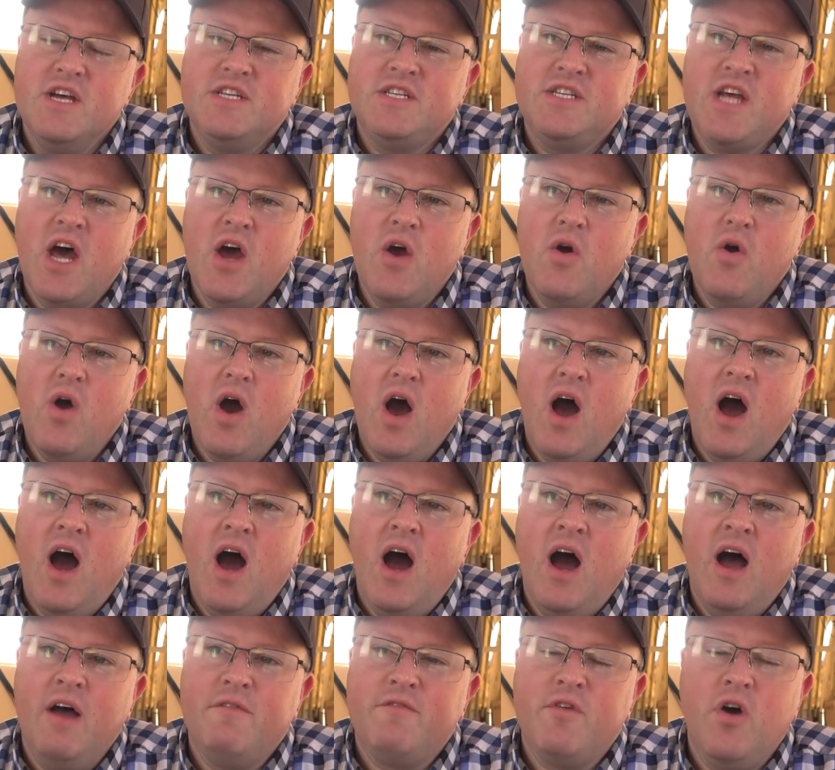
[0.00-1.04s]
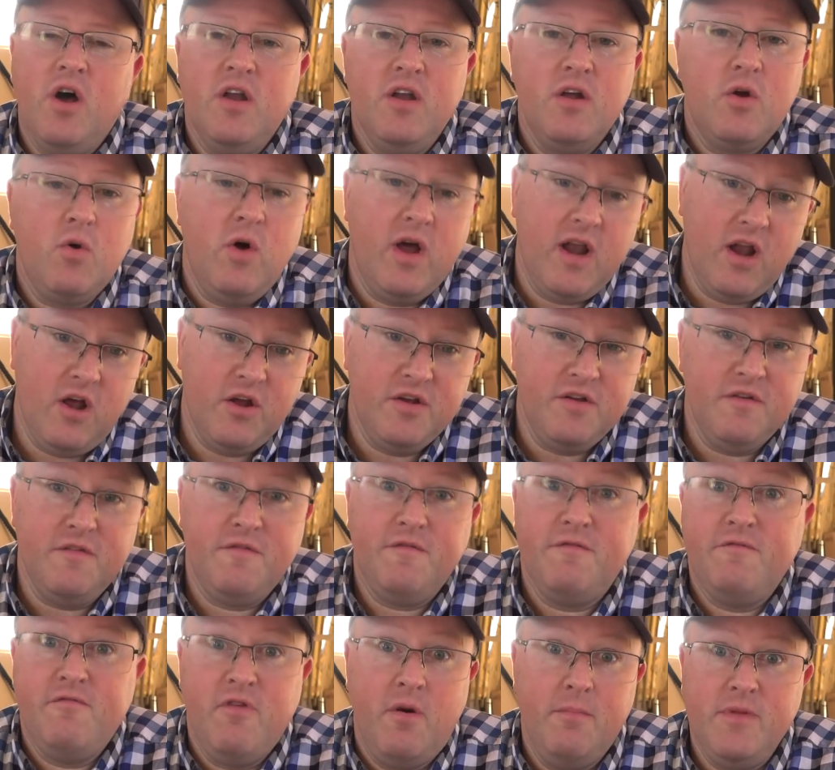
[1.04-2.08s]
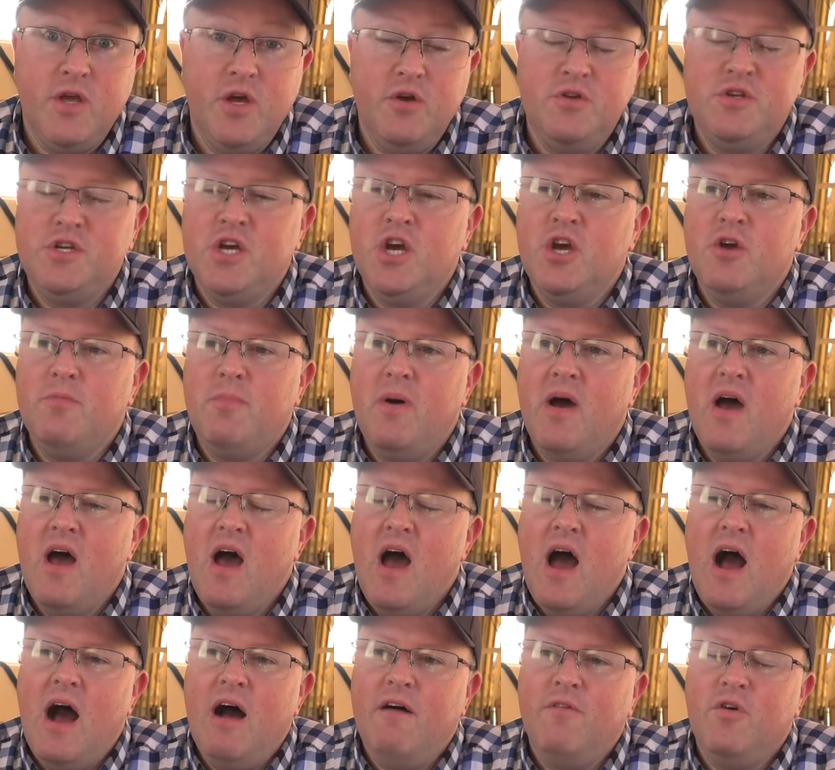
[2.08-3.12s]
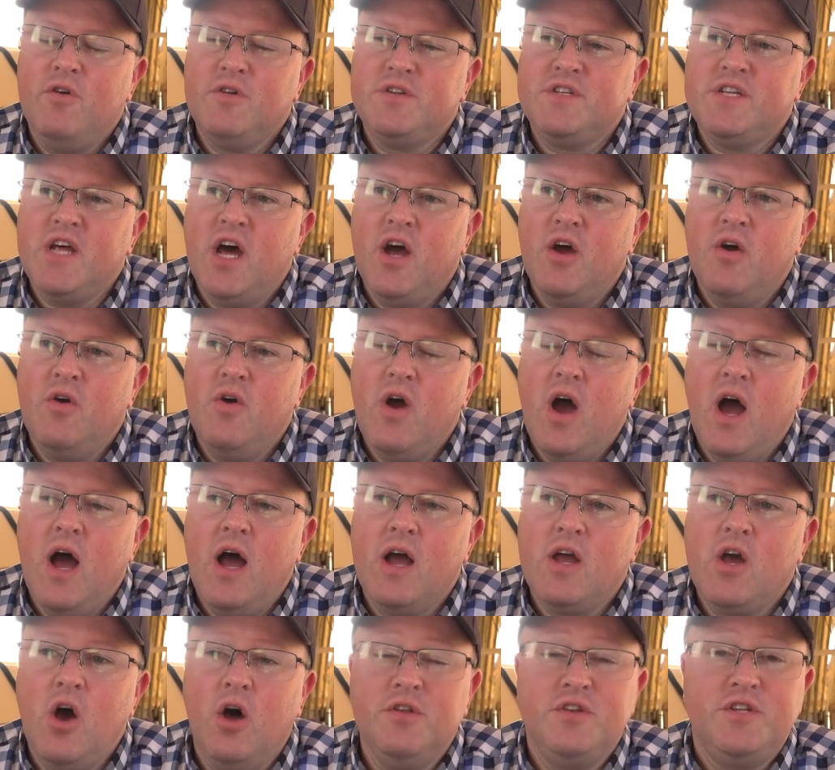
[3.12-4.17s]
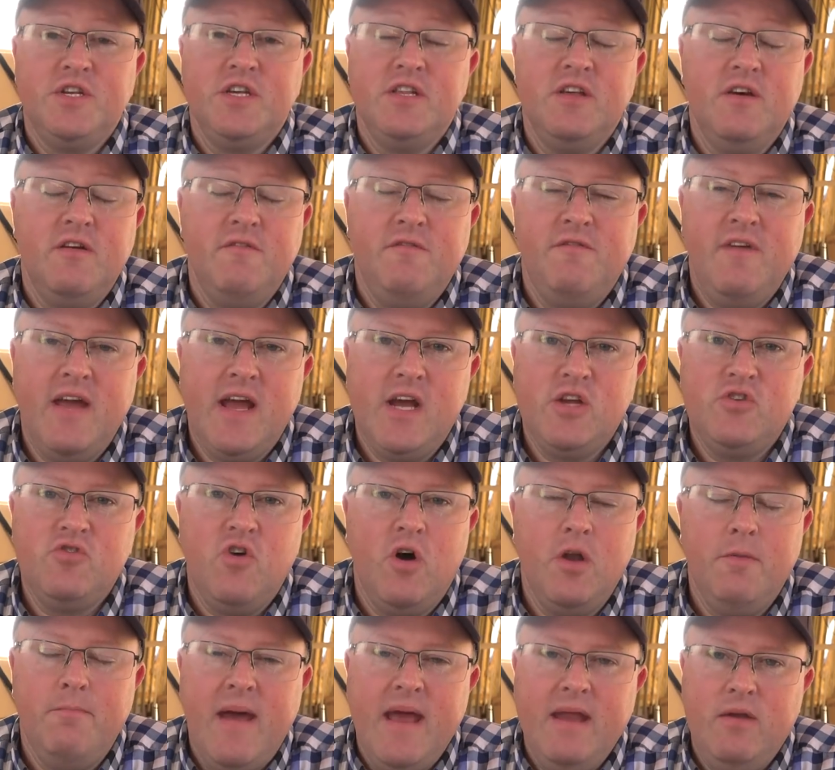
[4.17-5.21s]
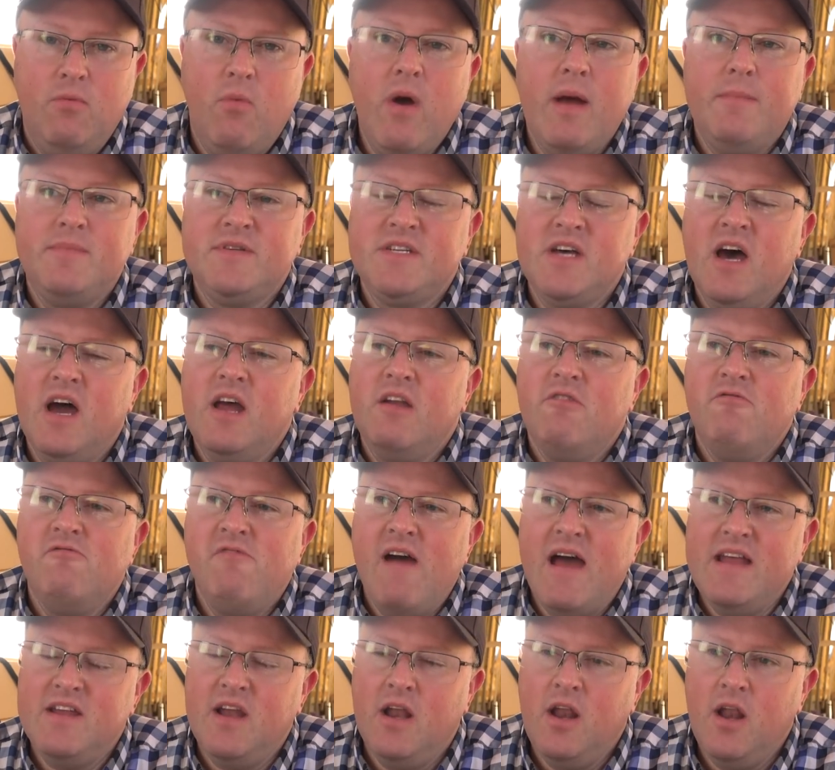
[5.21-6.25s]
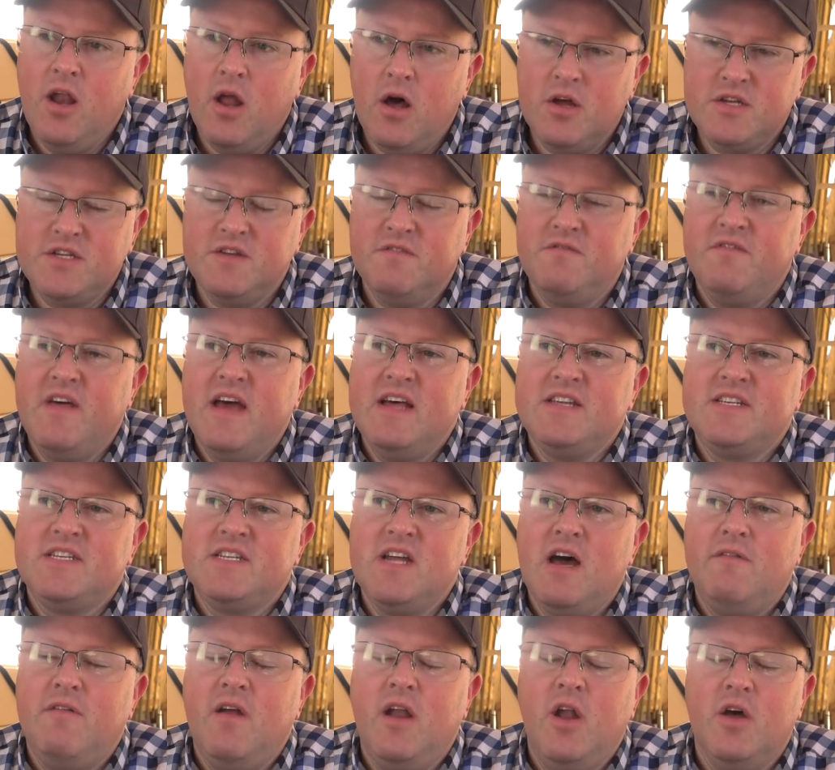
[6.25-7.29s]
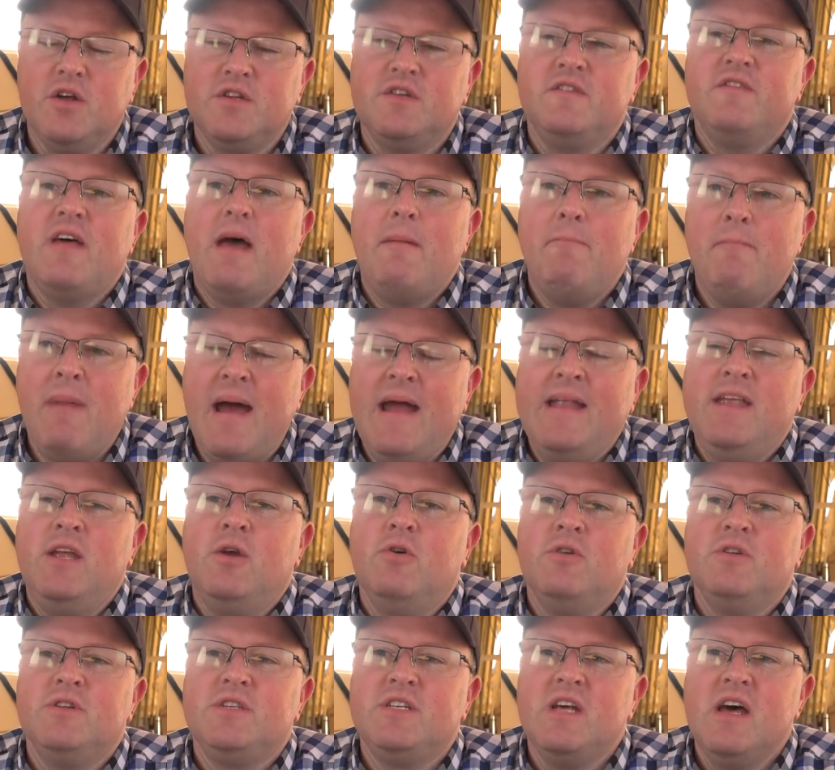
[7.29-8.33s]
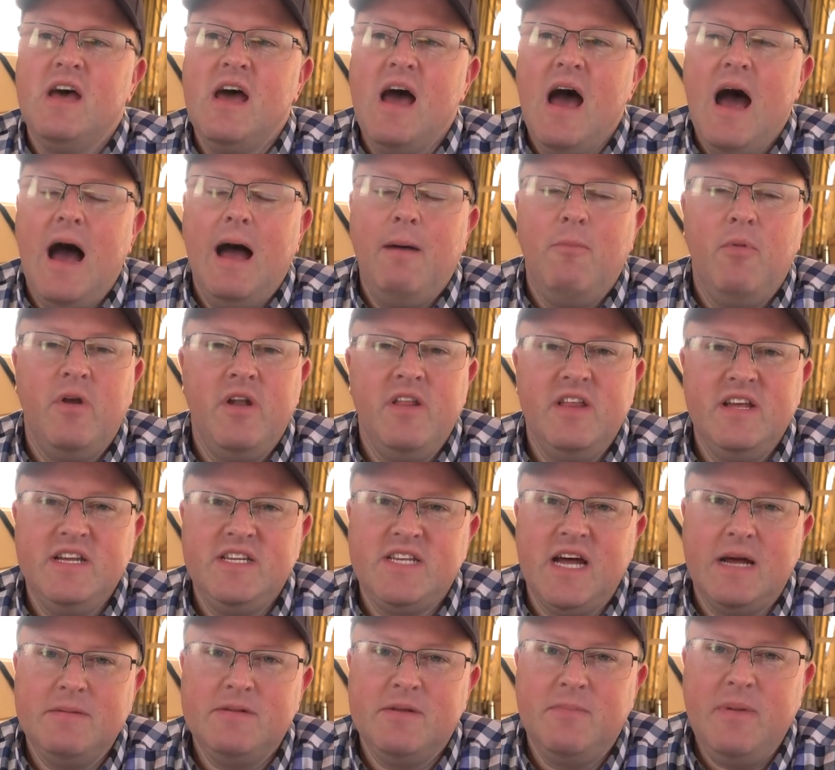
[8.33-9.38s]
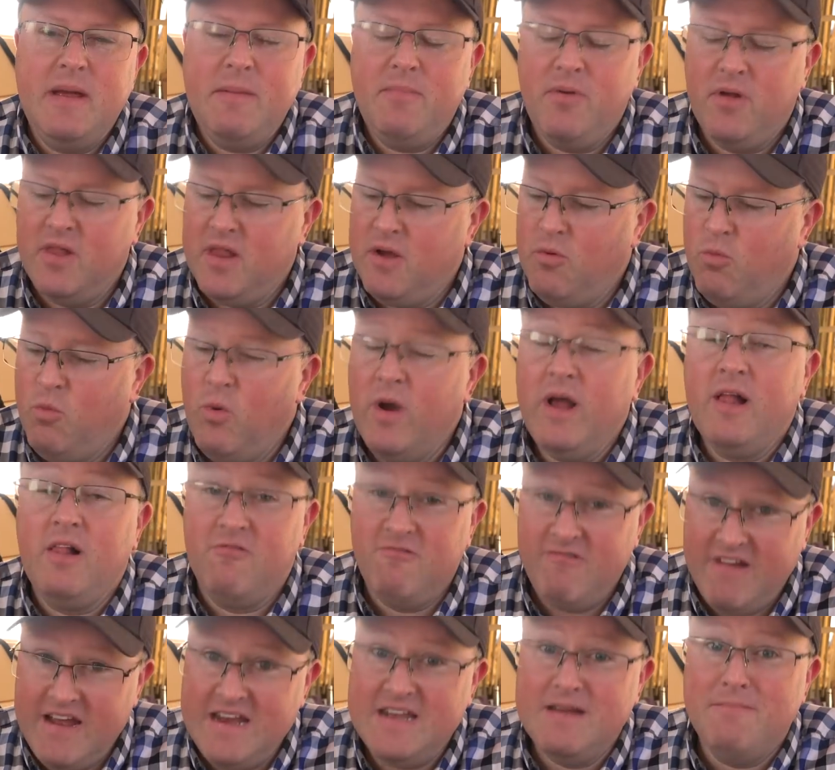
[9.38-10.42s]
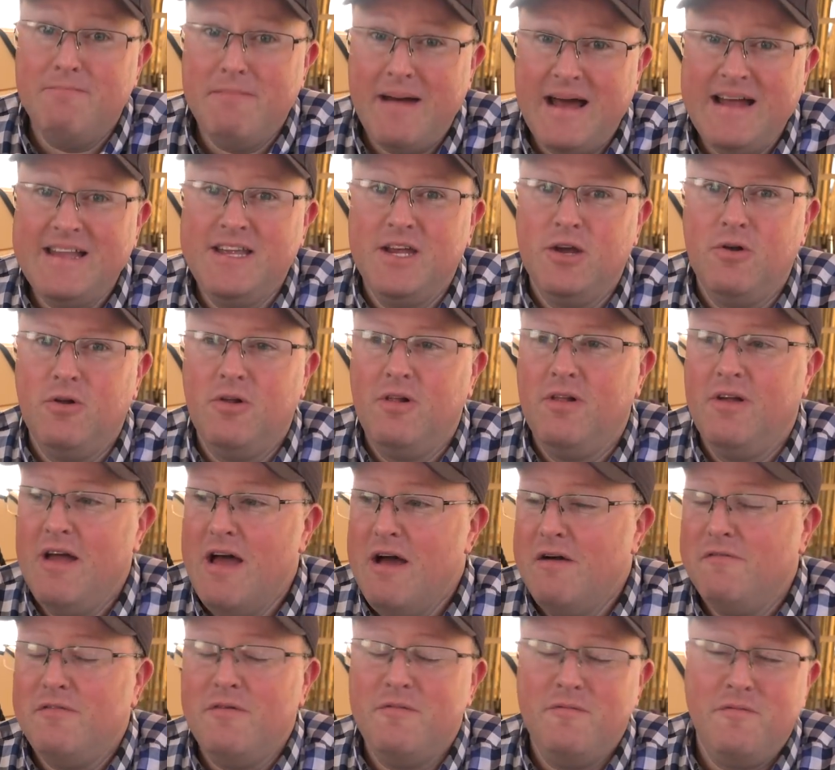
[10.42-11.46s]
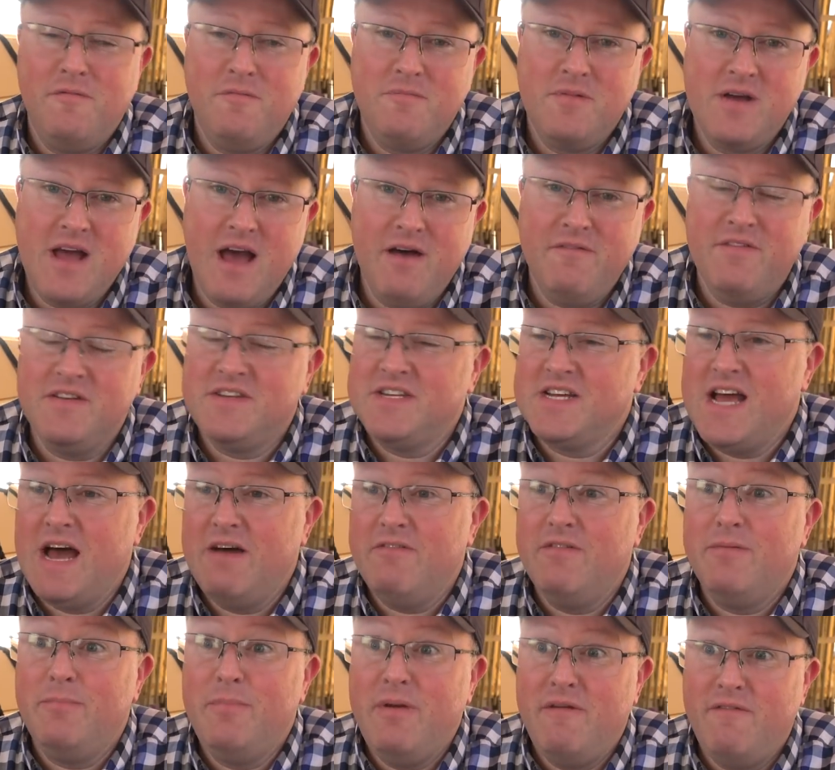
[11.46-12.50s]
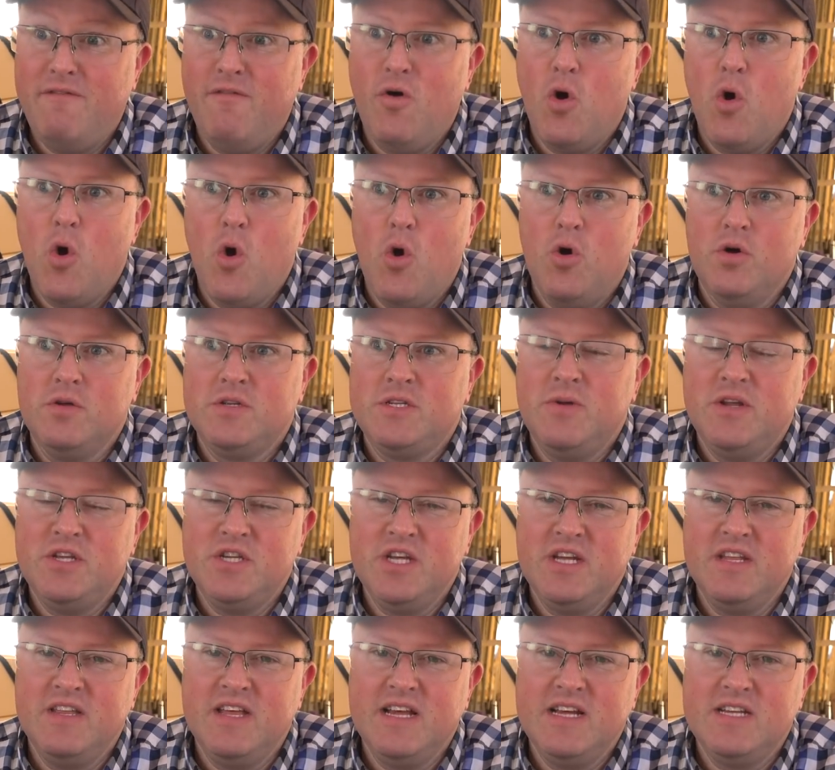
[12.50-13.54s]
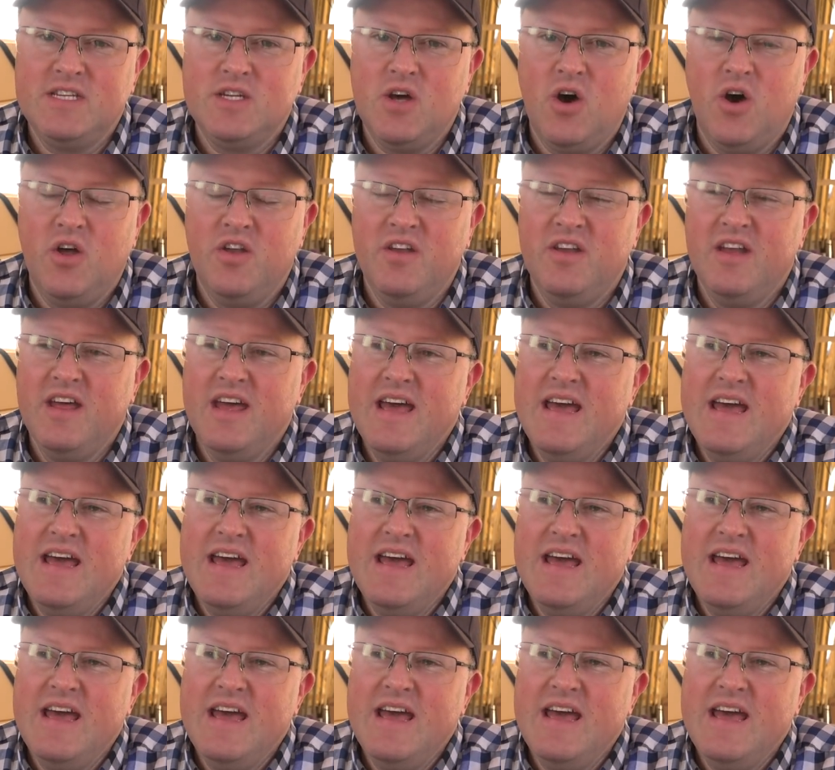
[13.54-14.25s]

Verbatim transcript: So I've got quite a lot of from YouTube. I've also uh, gone to the Victron main website, read a lot of their stuff, a lot of their manuals. I'm one of these types of people that will read a manual from cover to cover before switching things on,